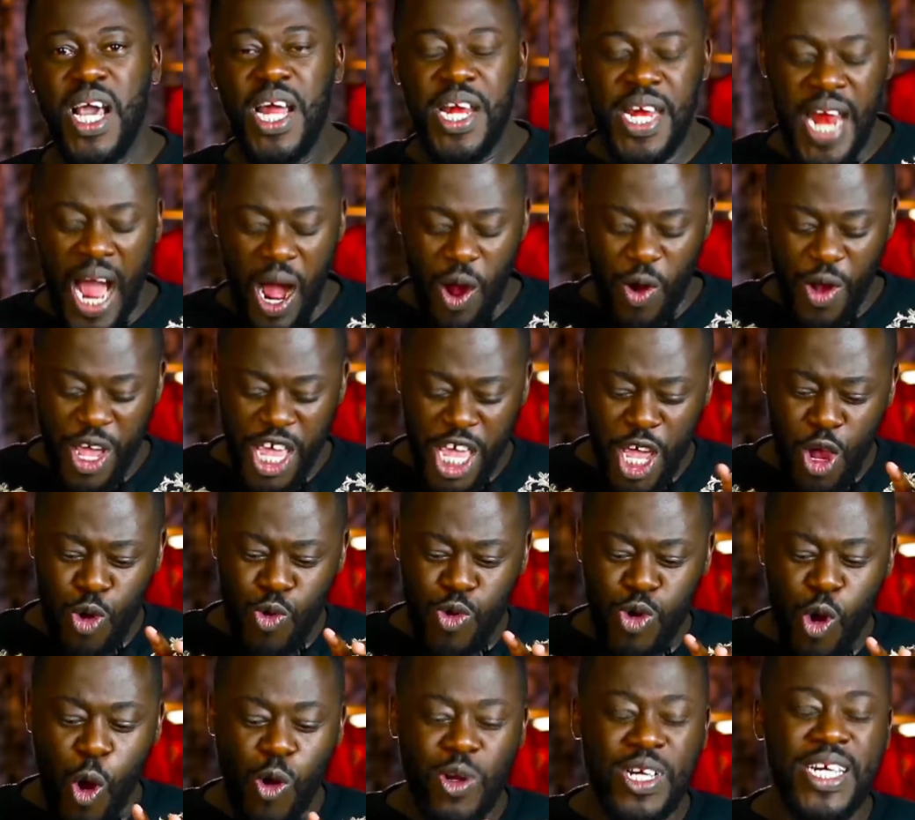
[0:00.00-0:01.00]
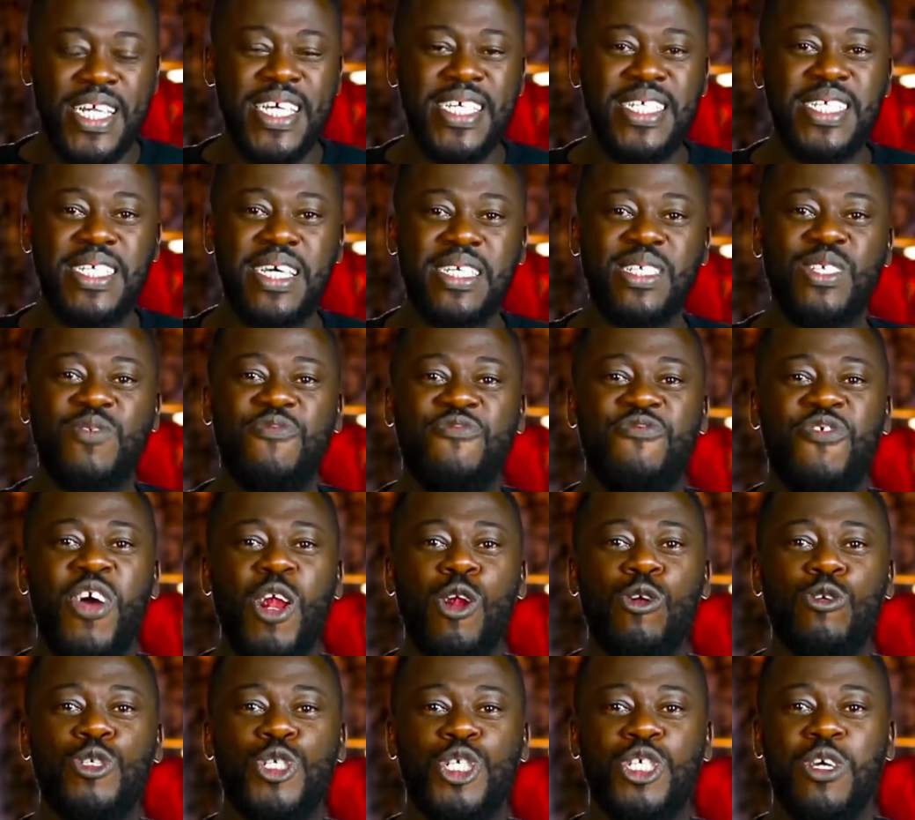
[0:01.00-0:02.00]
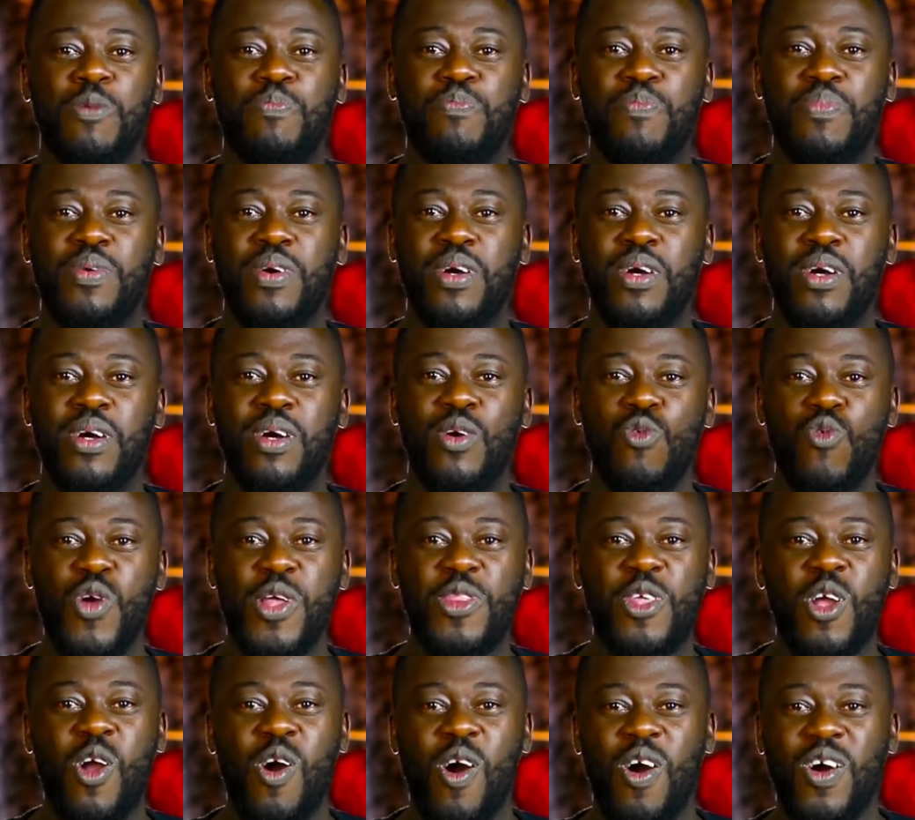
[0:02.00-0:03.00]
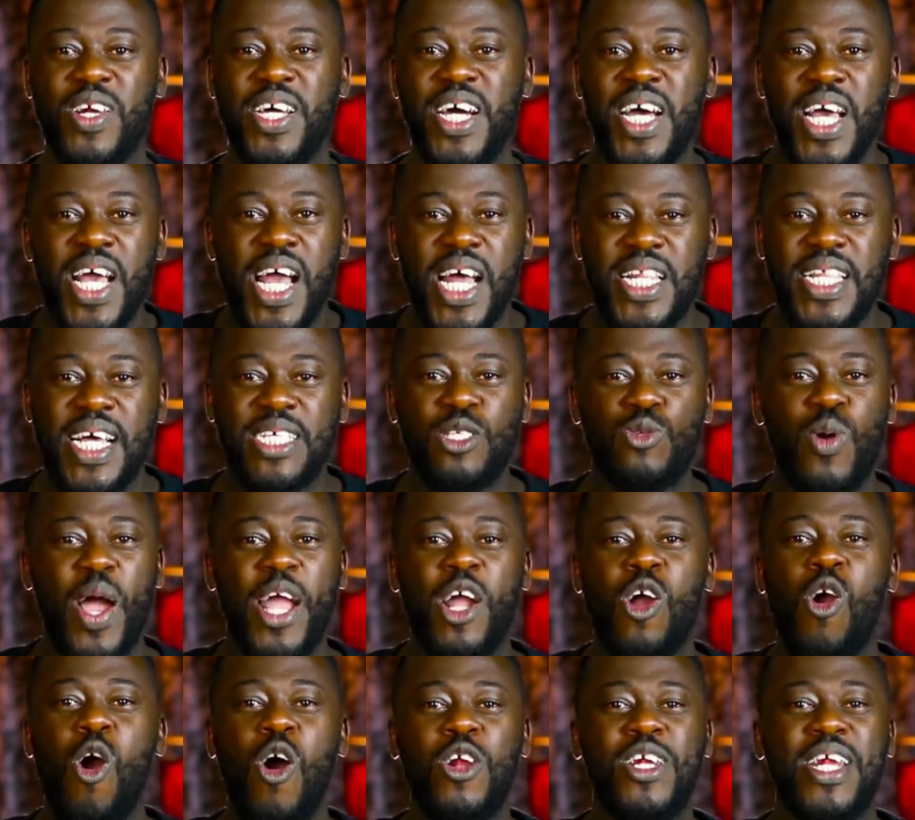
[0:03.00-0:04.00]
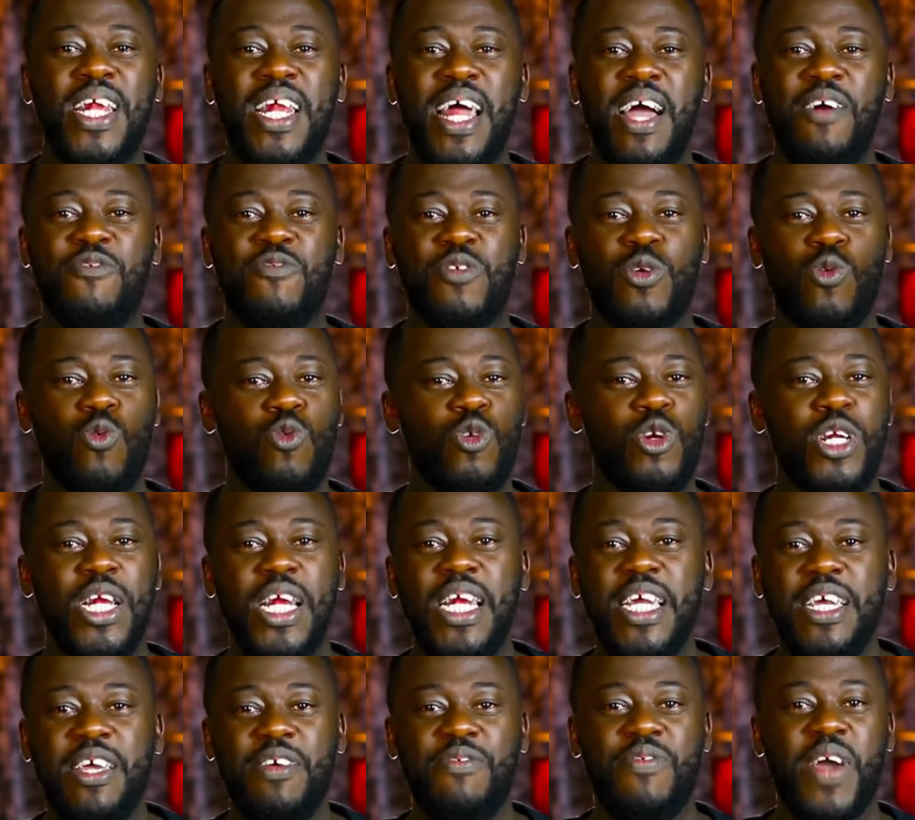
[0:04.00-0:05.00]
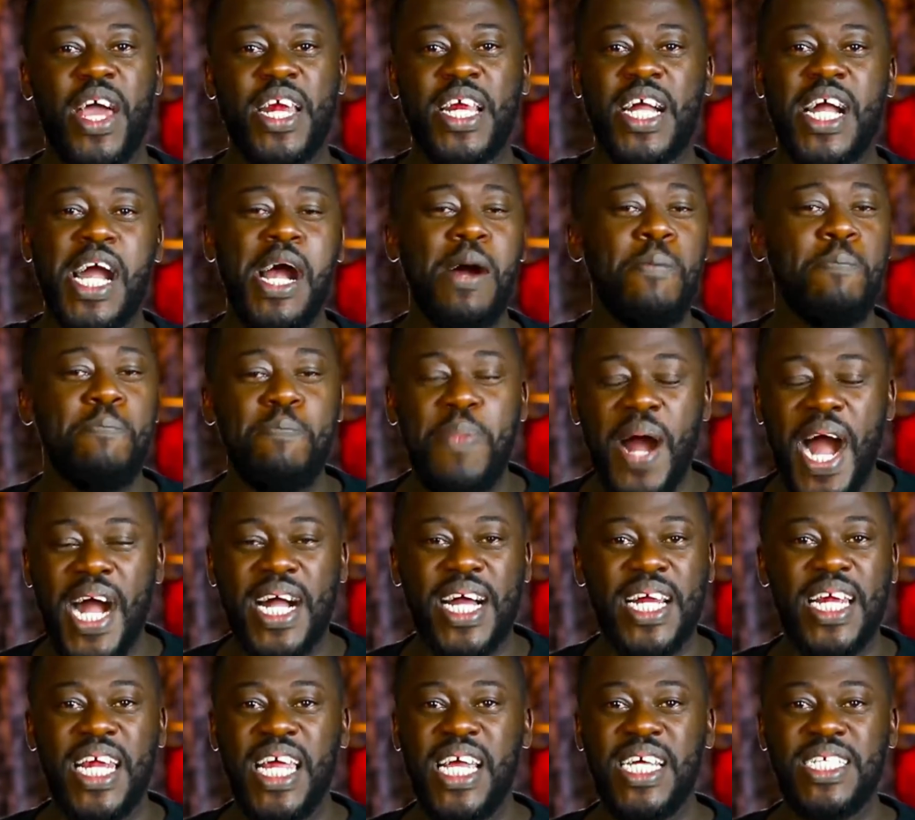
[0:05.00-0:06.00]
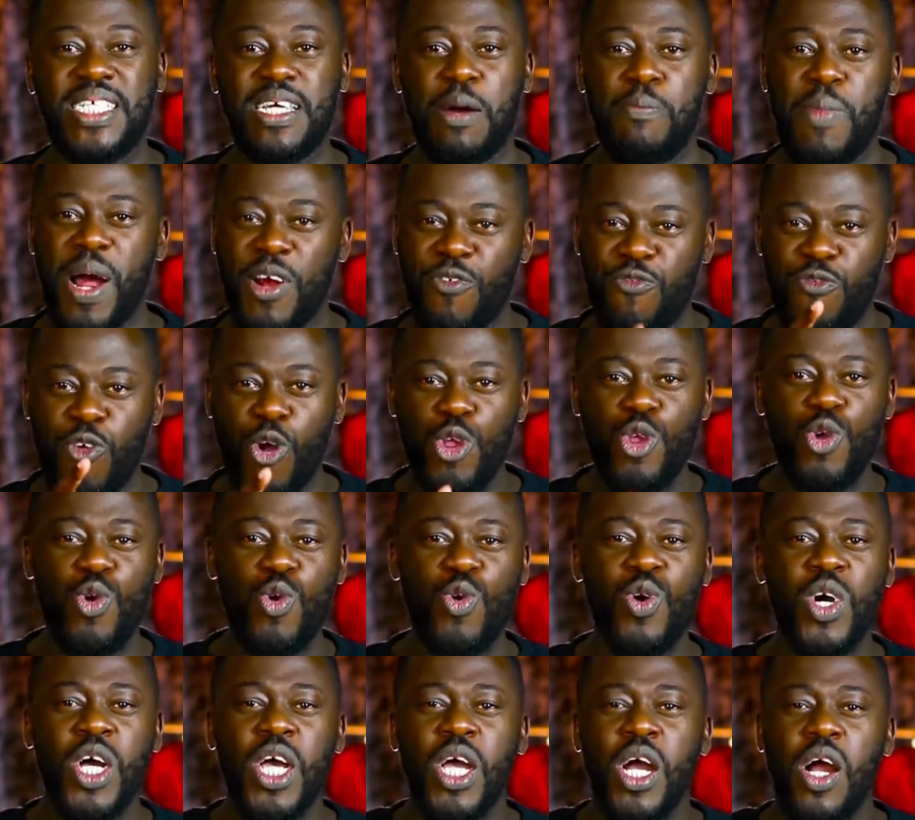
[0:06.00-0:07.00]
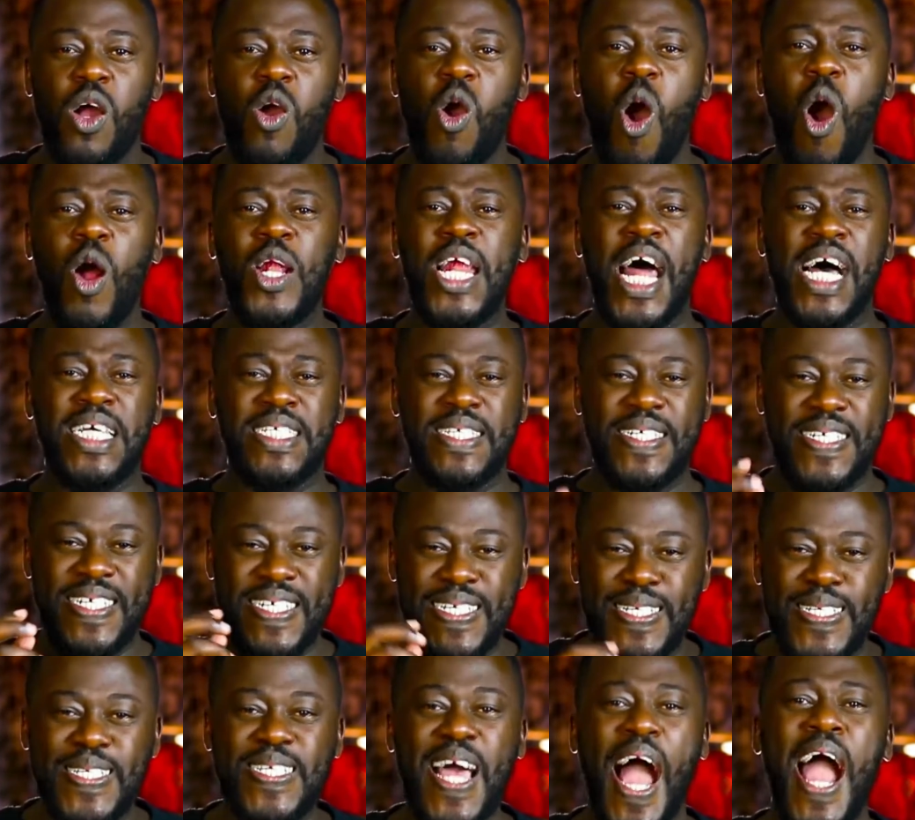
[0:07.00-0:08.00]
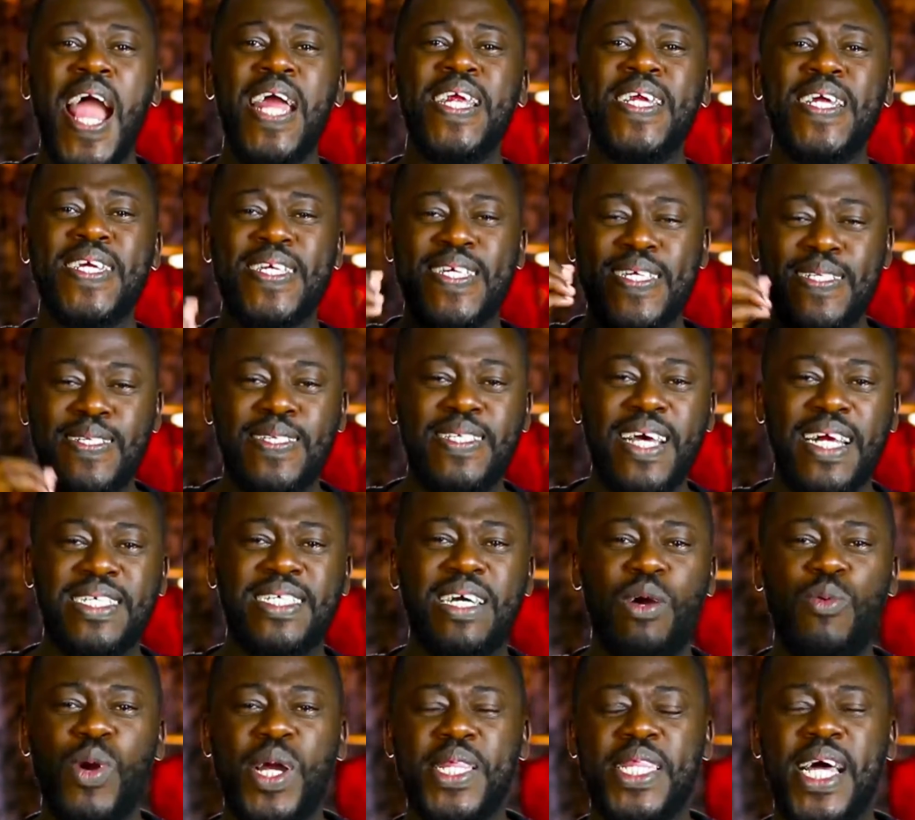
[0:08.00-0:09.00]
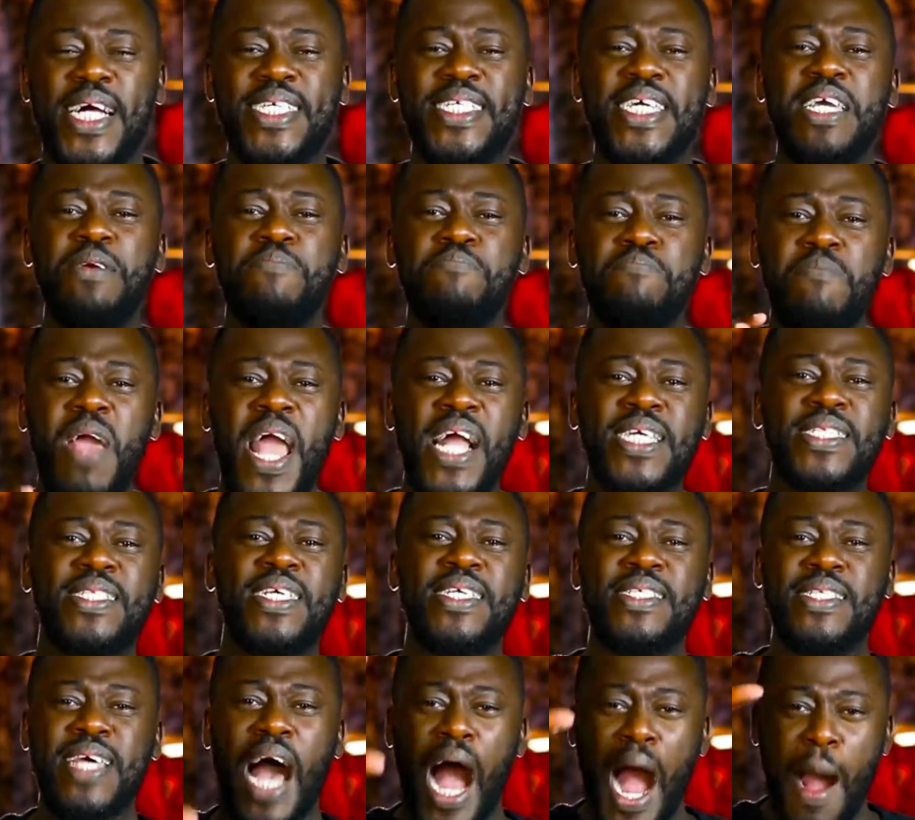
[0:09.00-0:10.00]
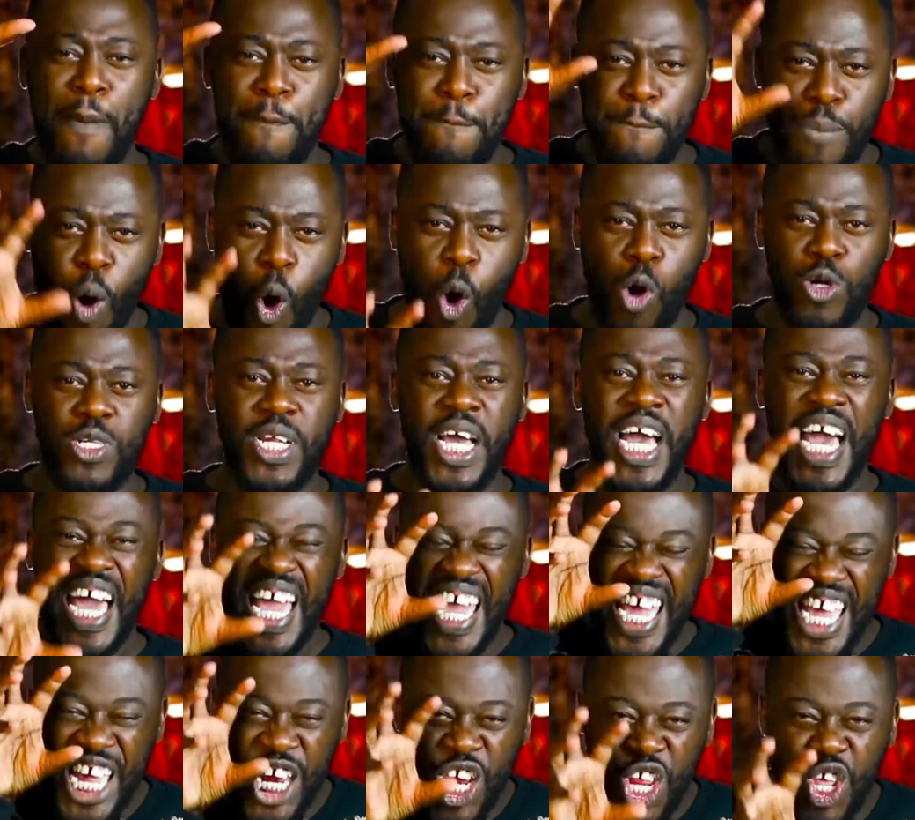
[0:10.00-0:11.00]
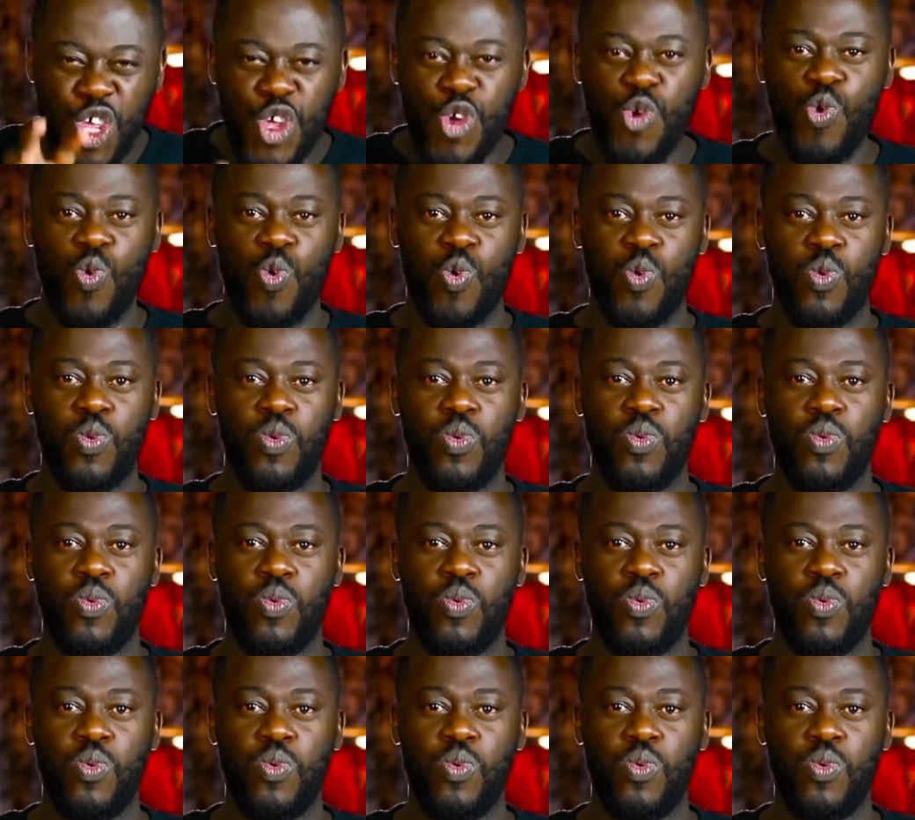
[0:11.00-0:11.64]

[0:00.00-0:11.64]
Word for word: Now, he would only just fellowship with God. And that's why God left, would leave, and come back later. But for you, God has designed it in such a way that he makes his abode in you.